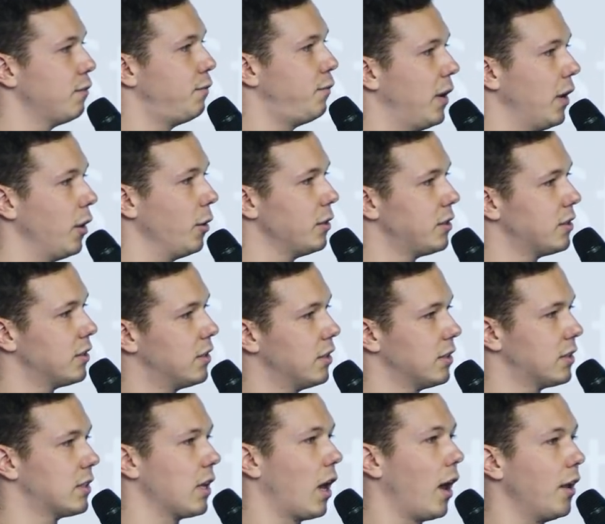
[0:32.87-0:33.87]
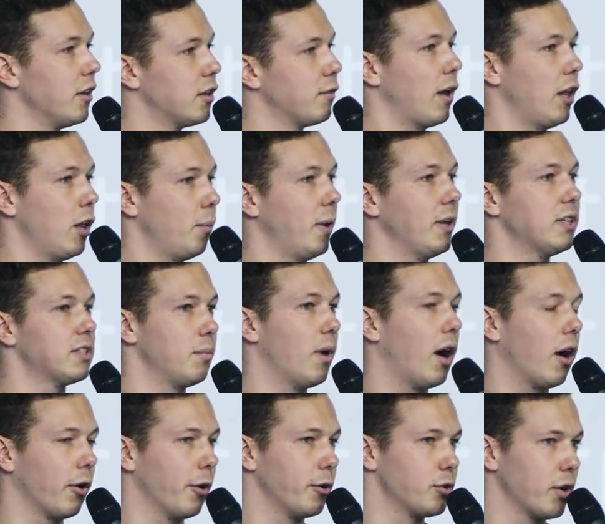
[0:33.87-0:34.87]
and feels to start developing
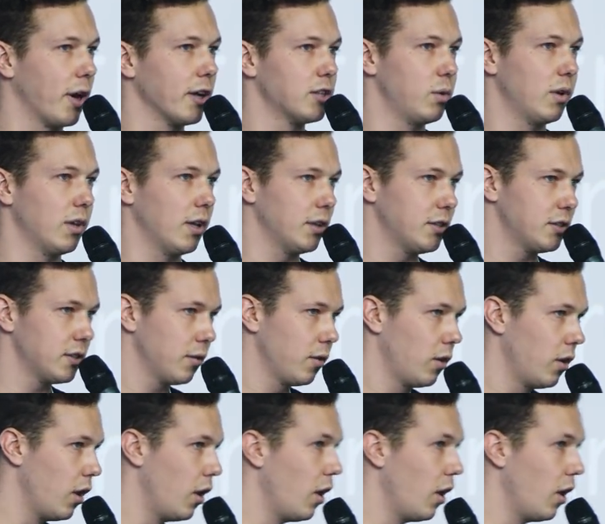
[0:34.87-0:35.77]
smart contracts with us.